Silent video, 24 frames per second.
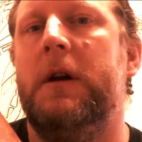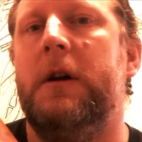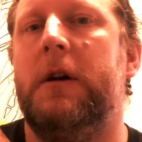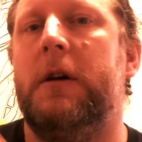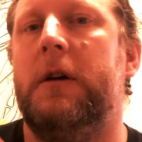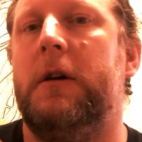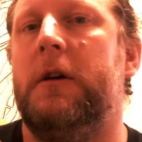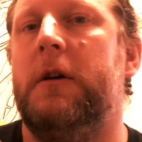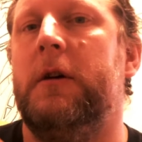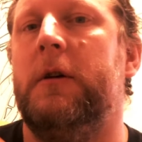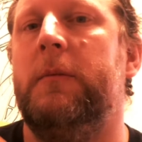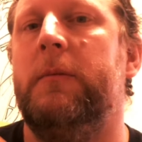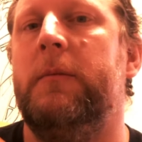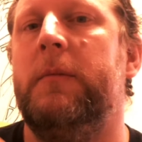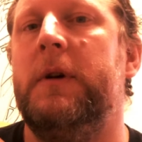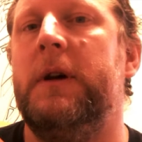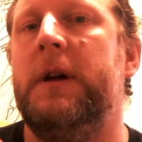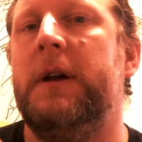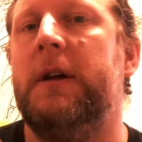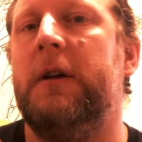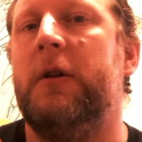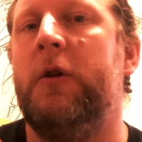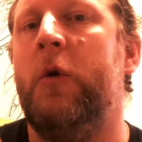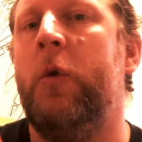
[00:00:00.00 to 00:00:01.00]
Um,
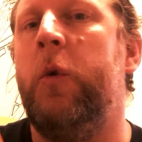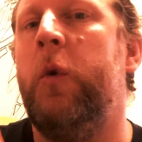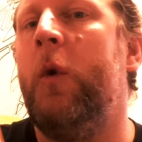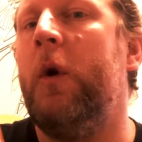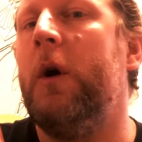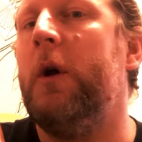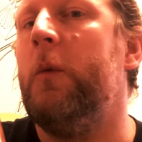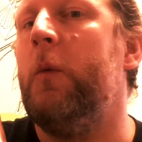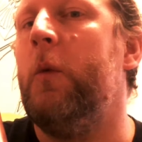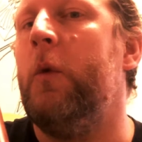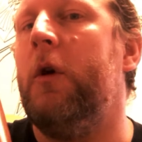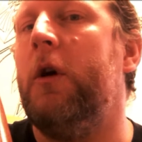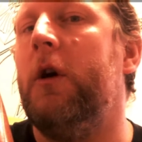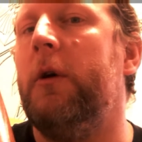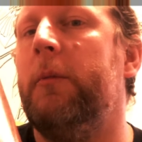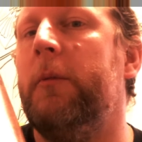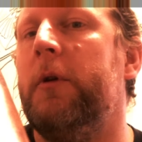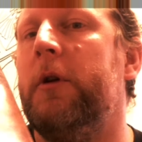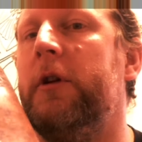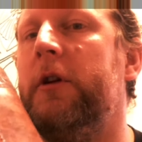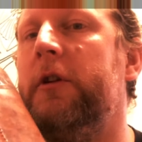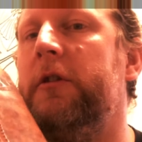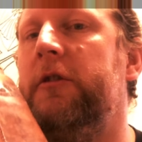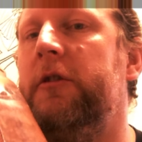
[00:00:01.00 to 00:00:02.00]
and quite what
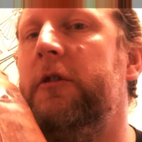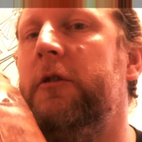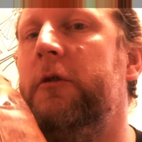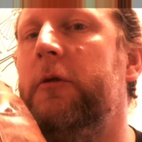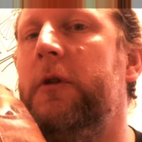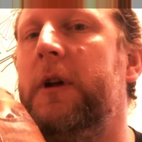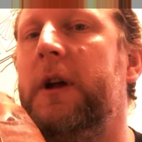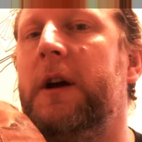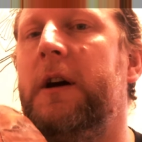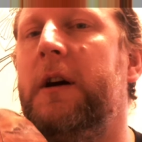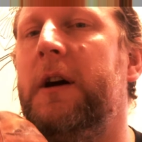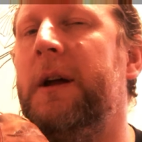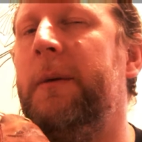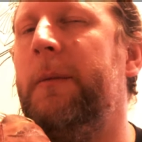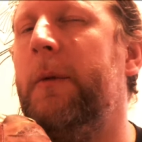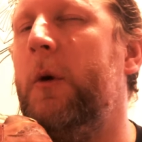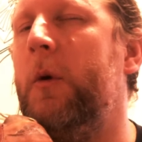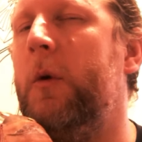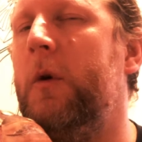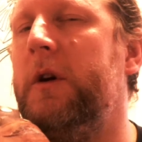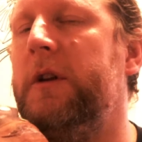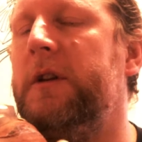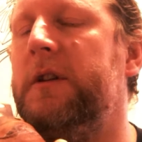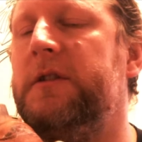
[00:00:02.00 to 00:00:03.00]
I'm going to do, yeah, I haven't
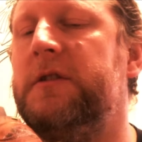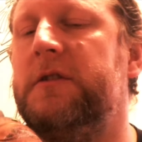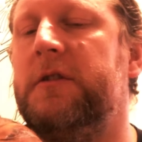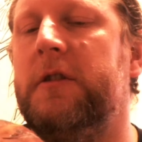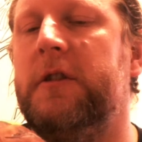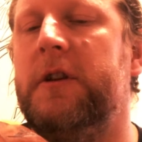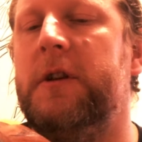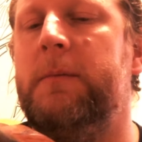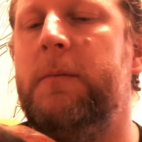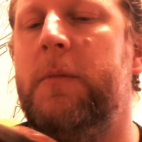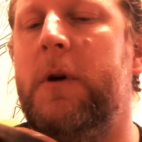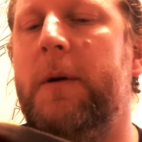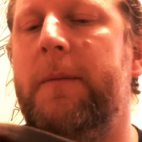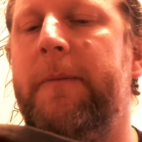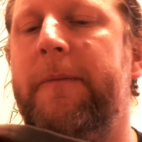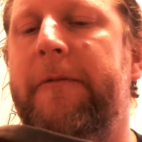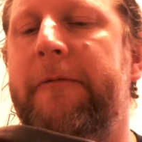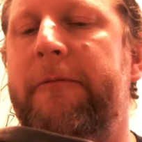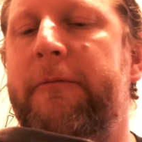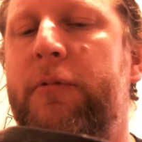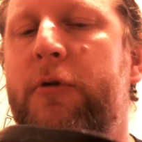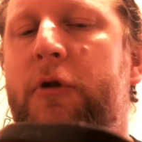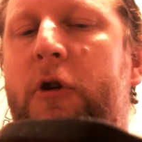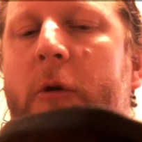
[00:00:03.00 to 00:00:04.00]
quite decided, but I'm
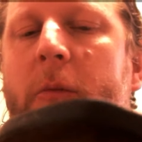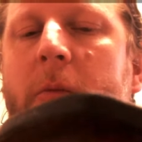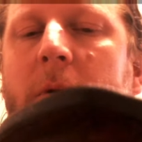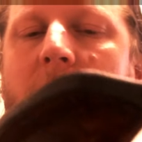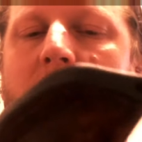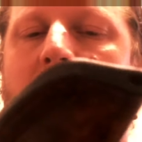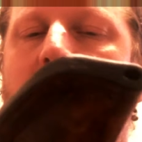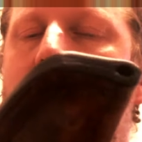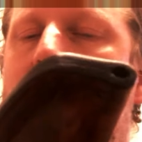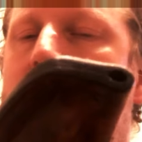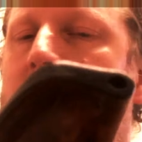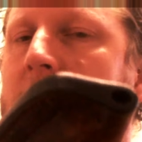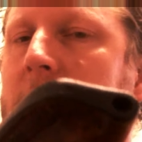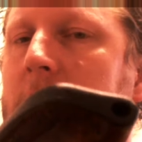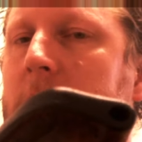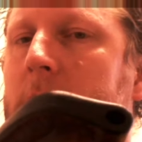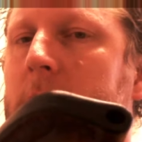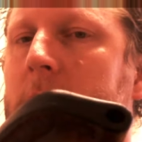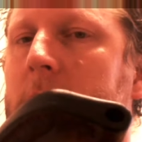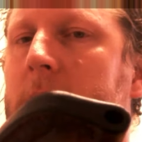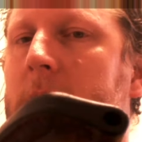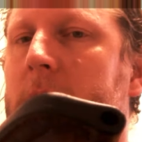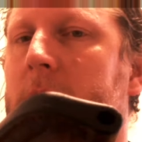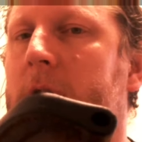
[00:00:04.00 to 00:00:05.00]
probably going to
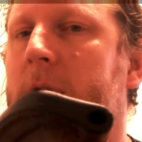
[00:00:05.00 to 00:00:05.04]
do,